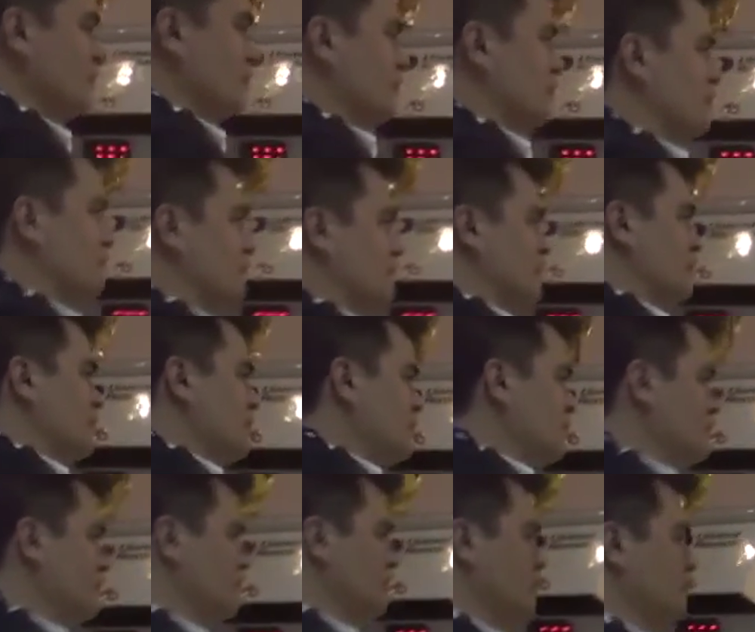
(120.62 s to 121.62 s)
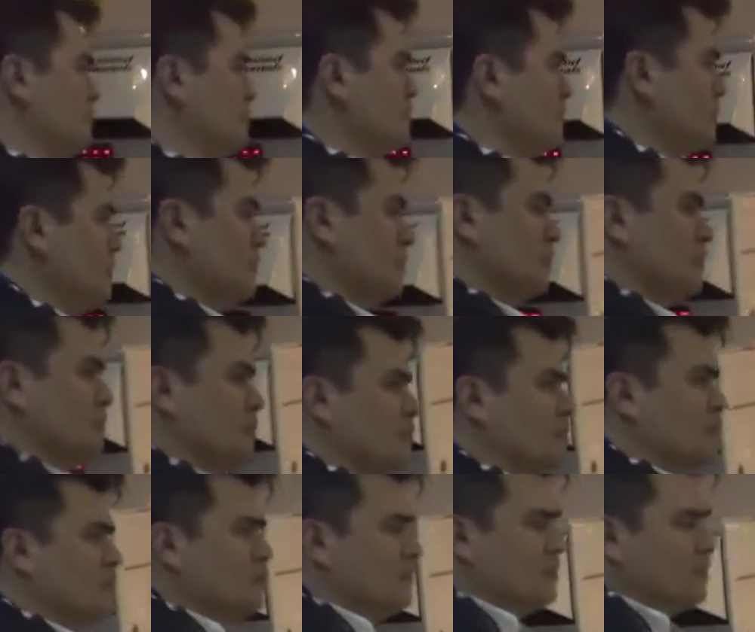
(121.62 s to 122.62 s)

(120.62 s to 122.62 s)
is Define American's Jose Antonio